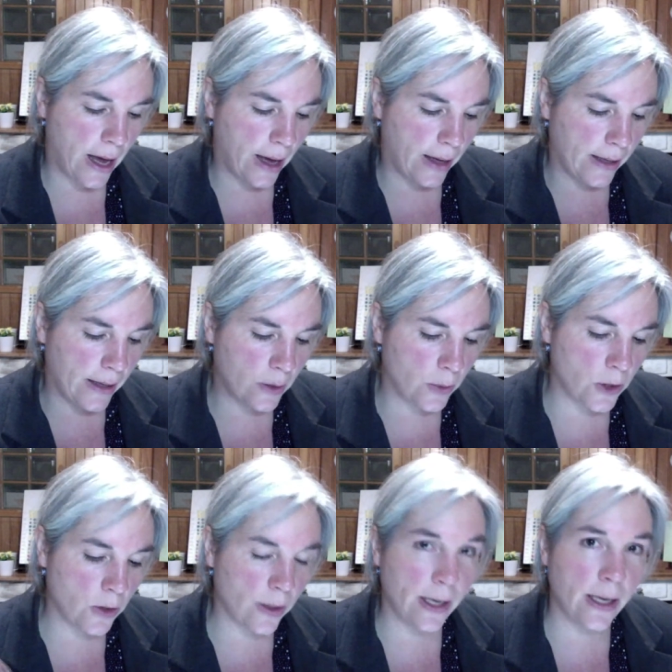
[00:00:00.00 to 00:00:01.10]
And as I was
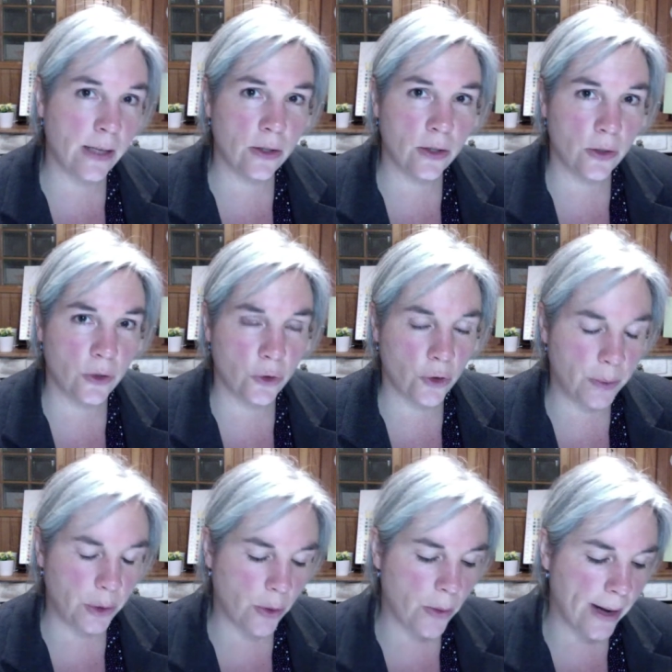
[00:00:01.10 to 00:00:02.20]
looking into
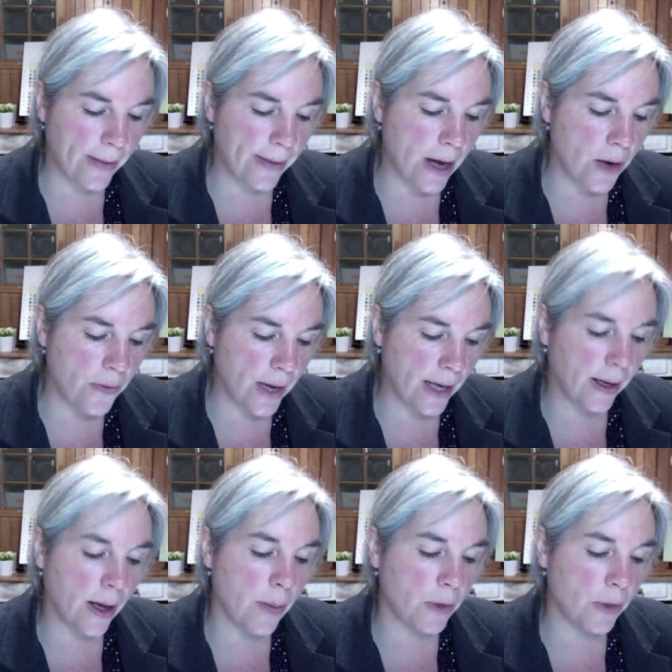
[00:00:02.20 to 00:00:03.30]
scripture around that, I found a
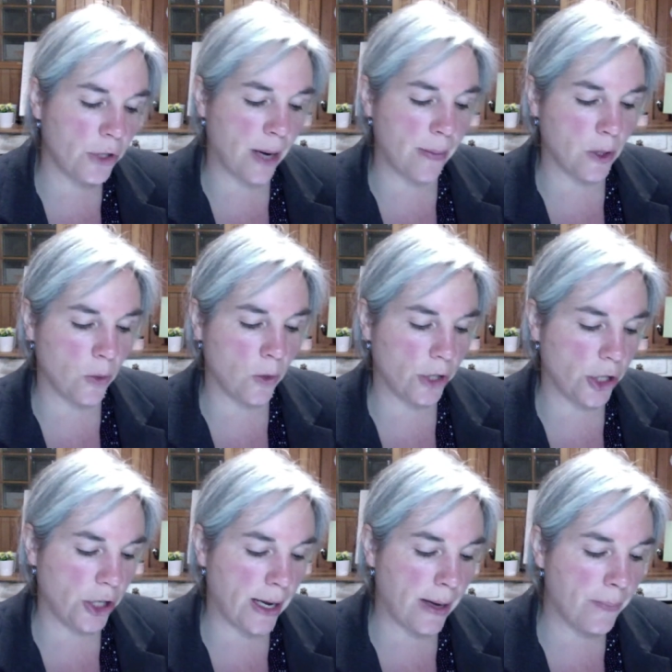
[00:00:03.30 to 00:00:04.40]
couple of gems I want to
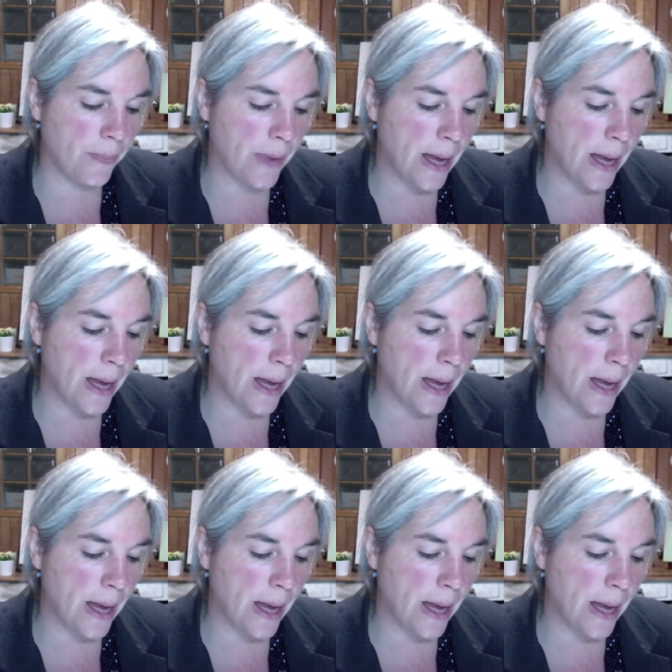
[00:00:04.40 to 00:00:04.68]
share.